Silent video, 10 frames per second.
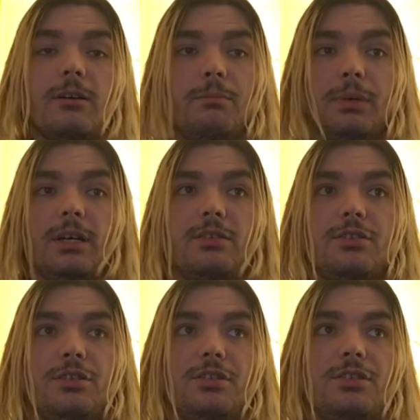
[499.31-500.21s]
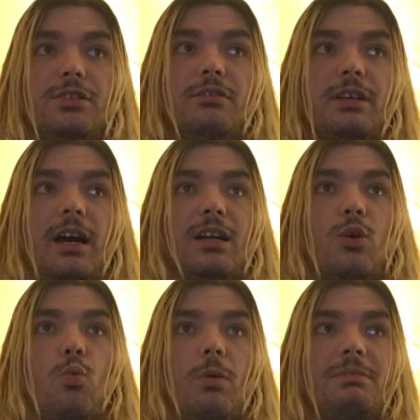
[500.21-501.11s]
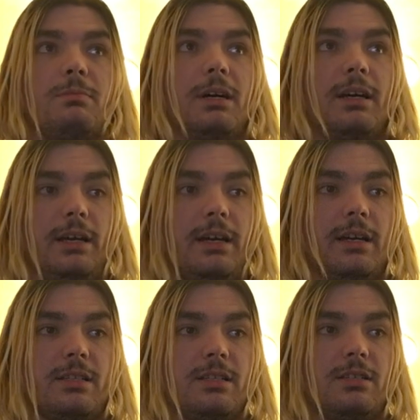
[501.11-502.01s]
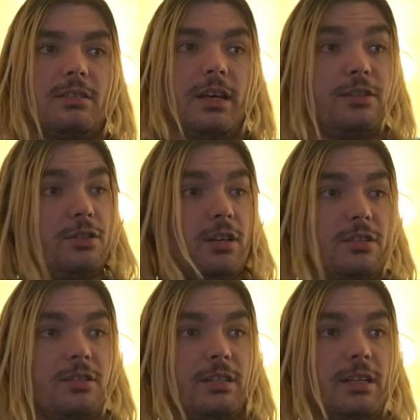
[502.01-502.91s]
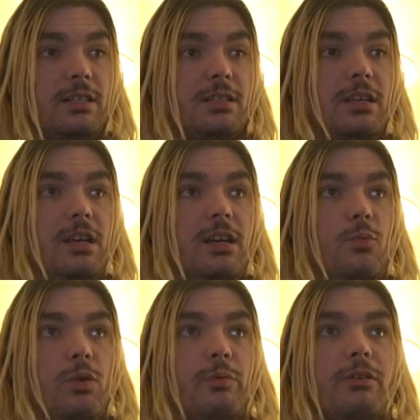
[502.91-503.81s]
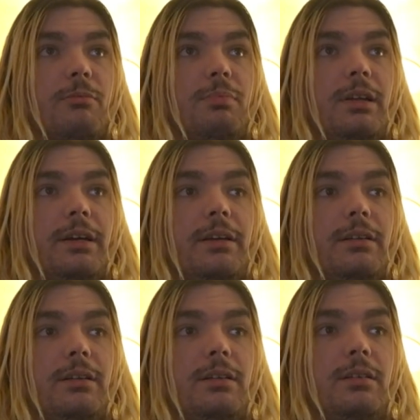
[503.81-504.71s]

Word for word: But she still kind of whooped my ass and Josh's ass when we were playing